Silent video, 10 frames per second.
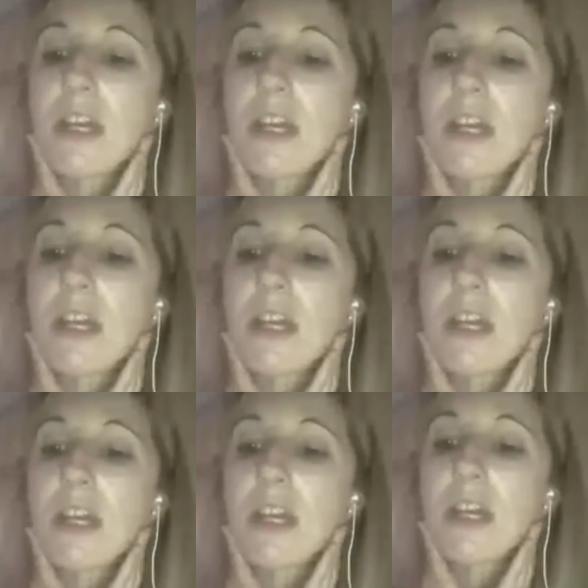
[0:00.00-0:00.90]
quite a
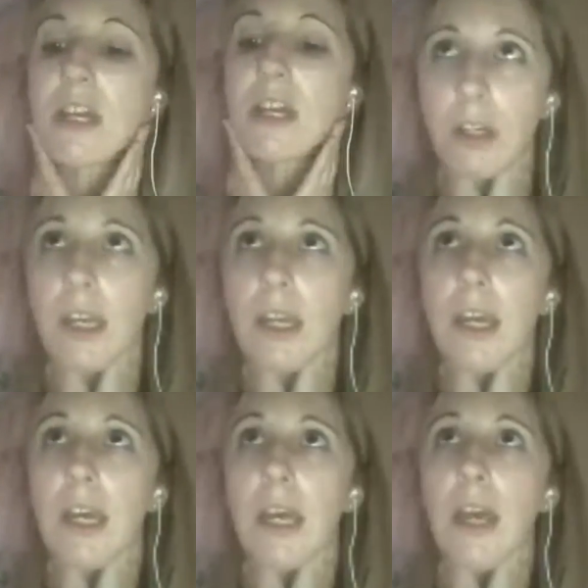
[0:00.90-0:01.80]
few,
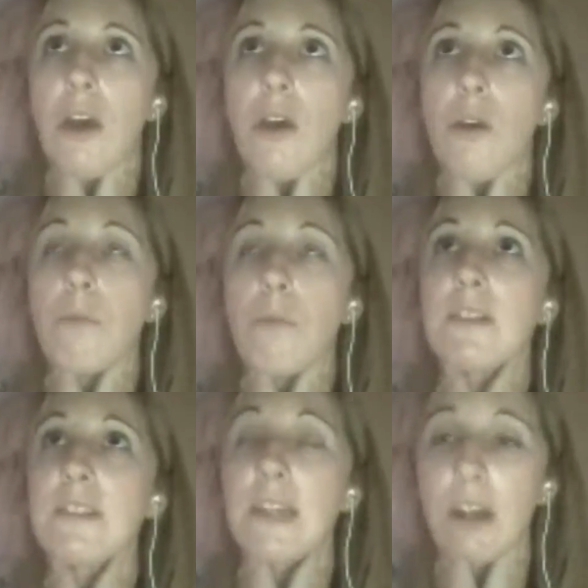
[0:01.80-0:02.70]
once
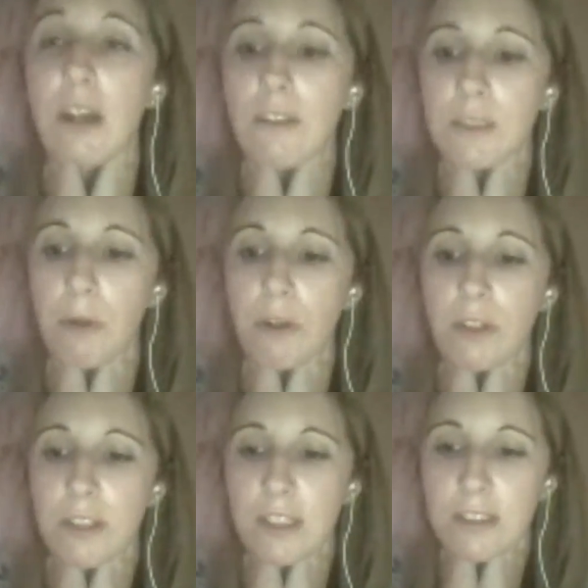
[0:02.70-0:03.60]
they've kind of spoken
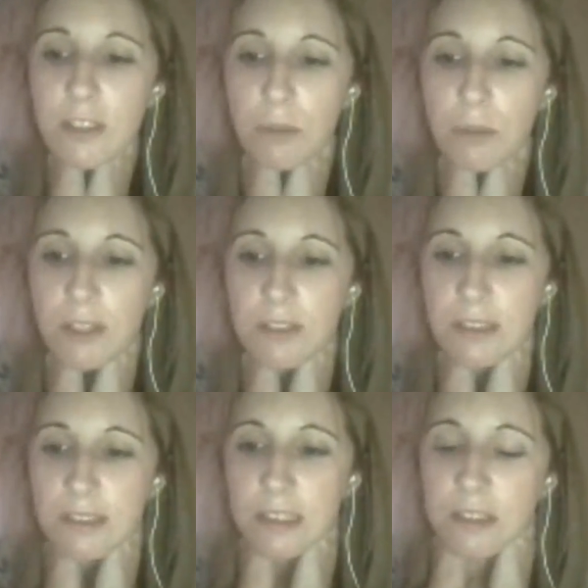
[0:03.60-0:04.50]
to the stoma
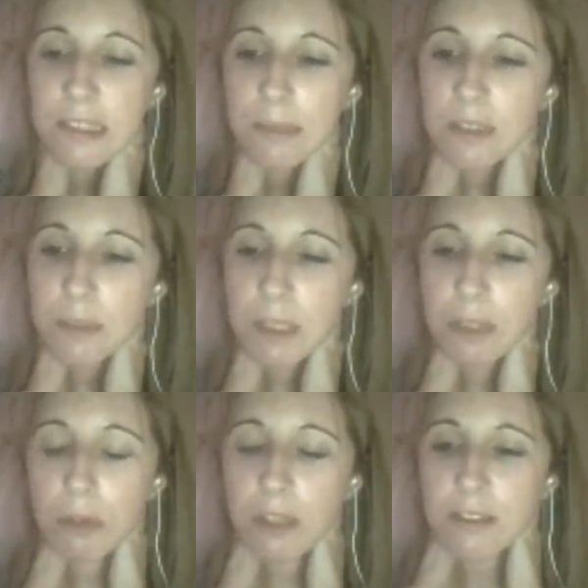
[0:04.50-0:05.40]
nurses, it seems to be the
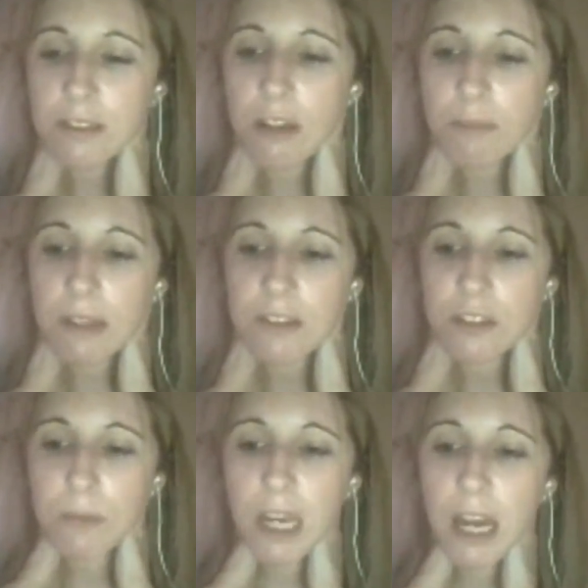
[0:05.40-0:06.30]
ones that have messaged
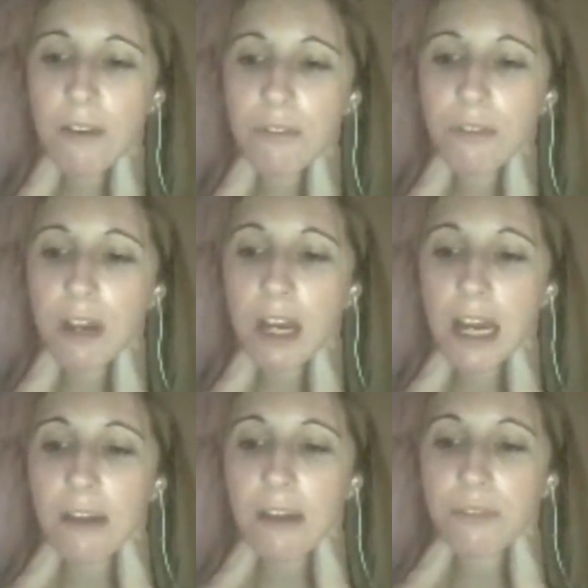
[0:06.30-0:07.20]
me have
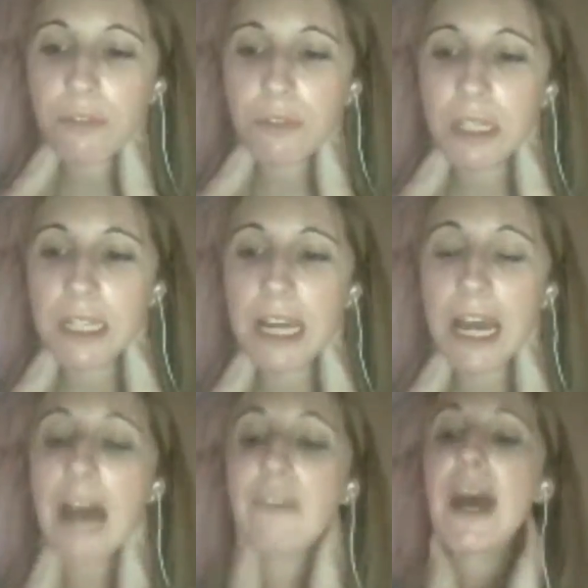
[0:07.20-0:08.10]

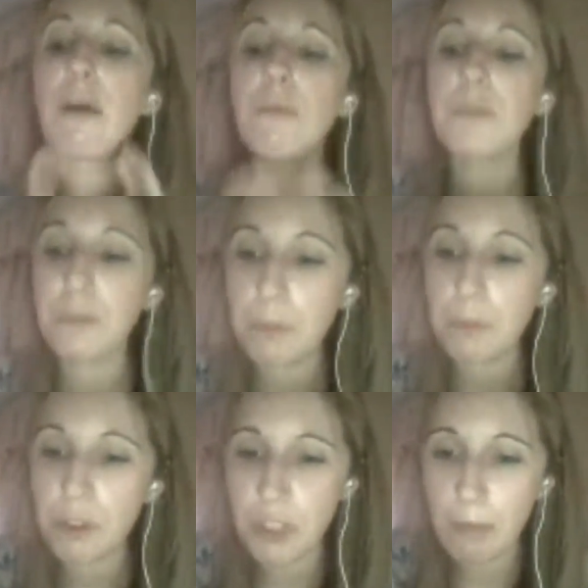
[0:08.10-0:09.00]
helped
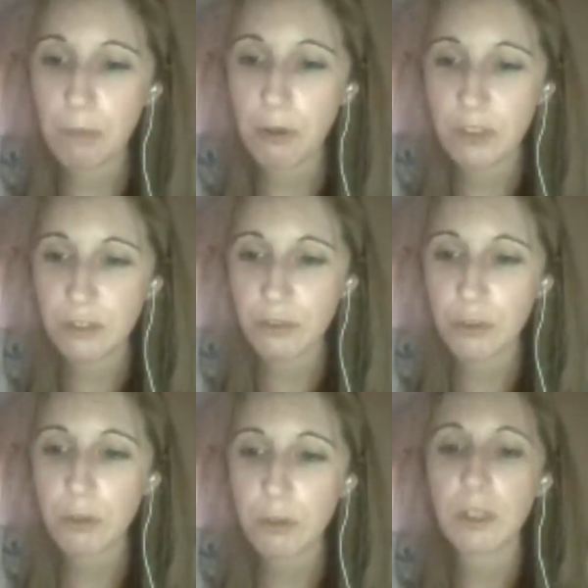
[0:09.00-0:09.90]
push that product
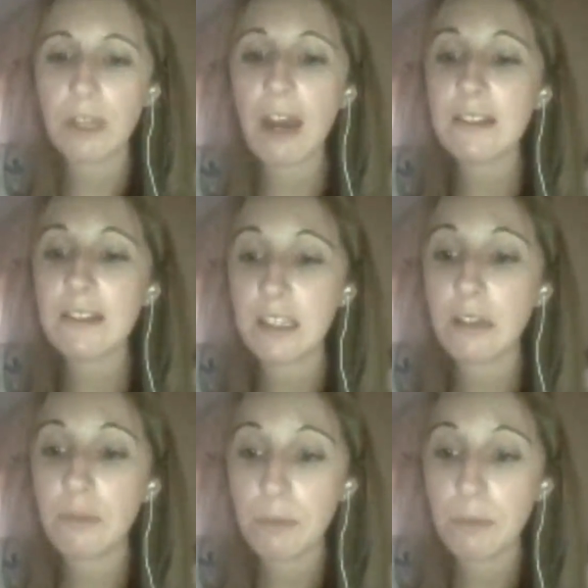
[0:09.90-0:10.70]
forward, or they've had to